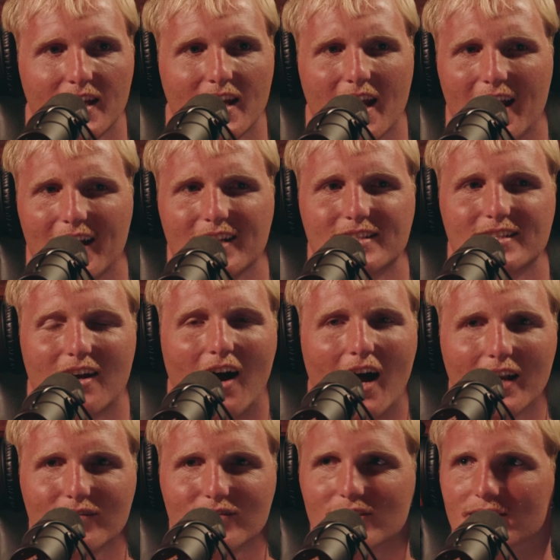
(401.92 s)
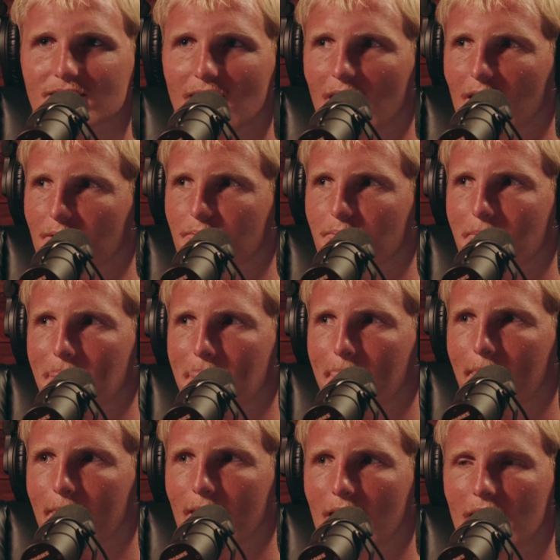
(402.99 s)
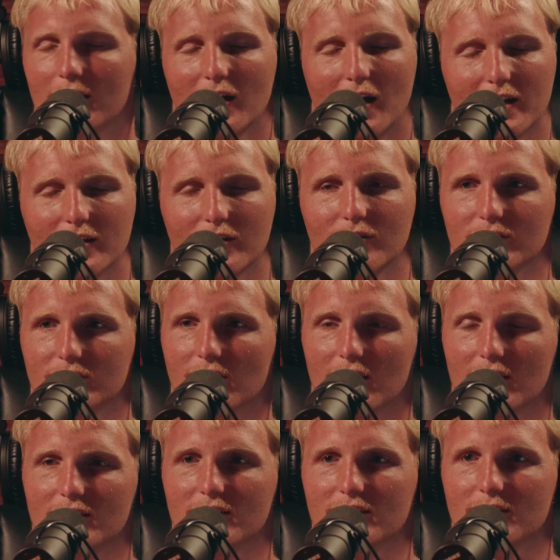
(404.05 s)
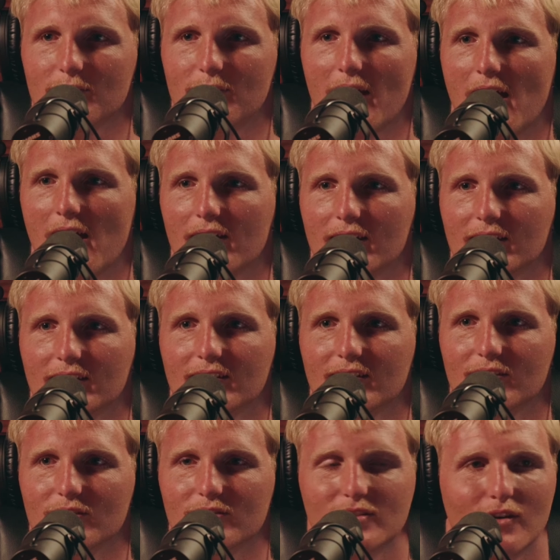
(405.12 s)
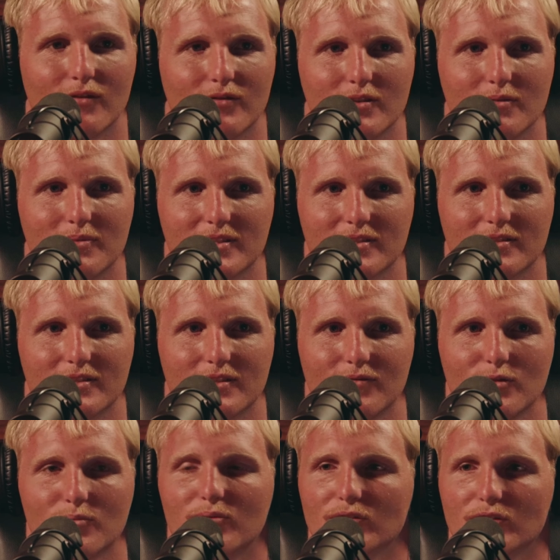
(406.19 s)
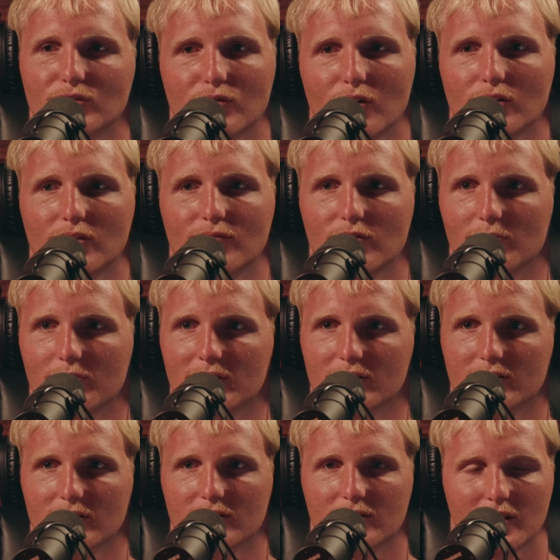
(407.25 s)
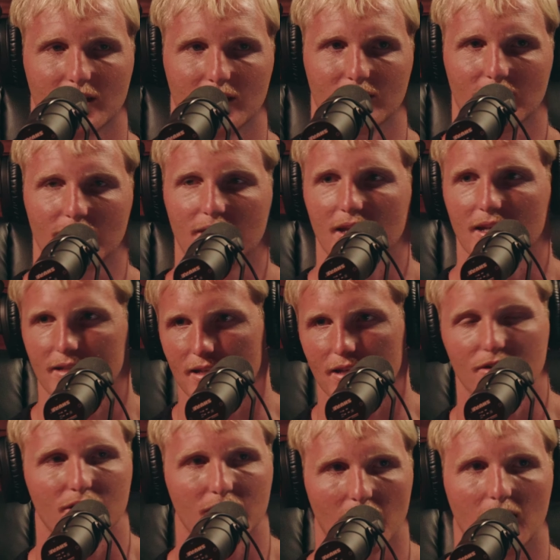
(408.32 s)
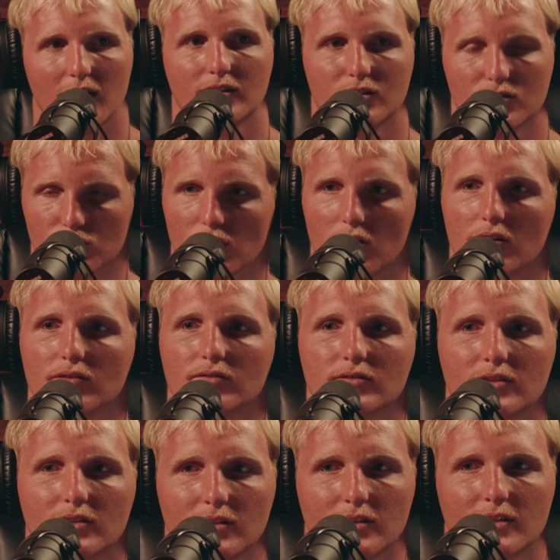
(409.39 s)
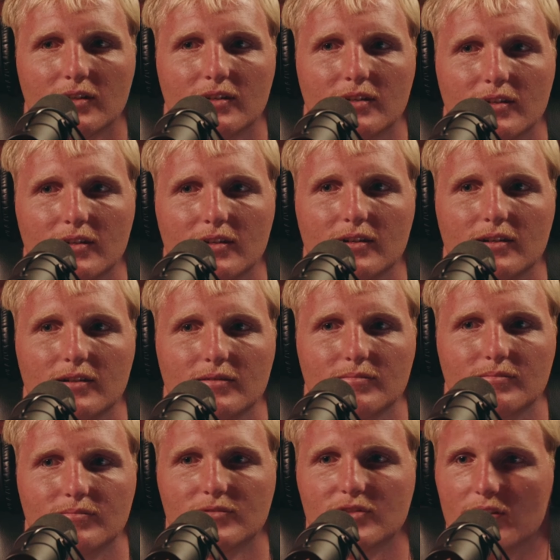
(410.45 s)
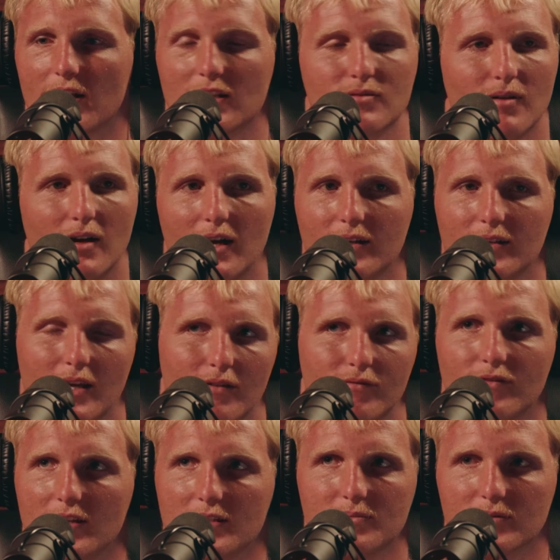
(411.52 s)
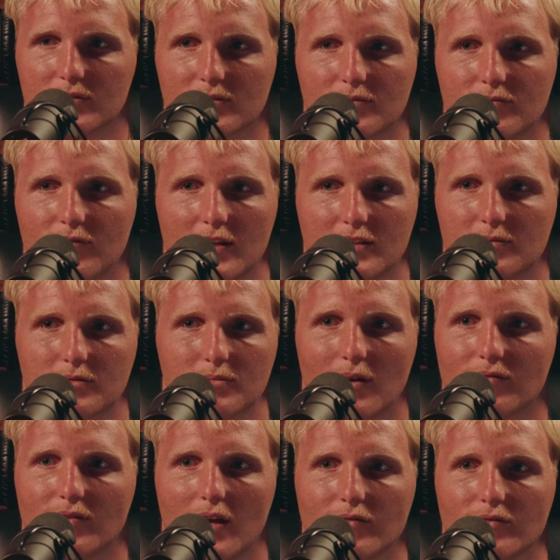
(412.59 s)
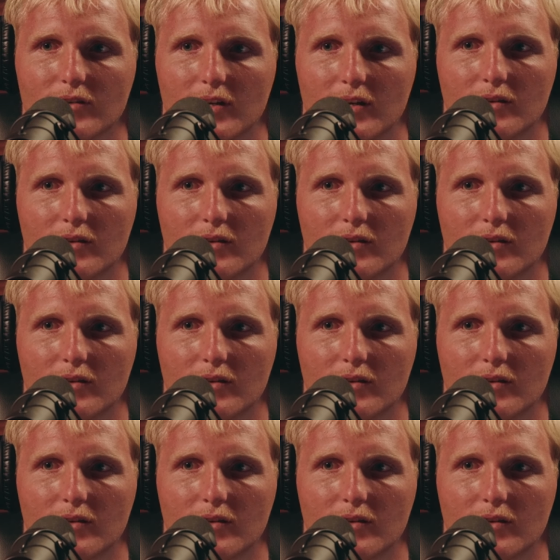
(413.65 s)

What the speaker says: And it's kind of just like, I don't know, it's kind of disempowering yourself and your business if you put the growth of your business into things that you can't control. So that's why, Facebook's my favorite.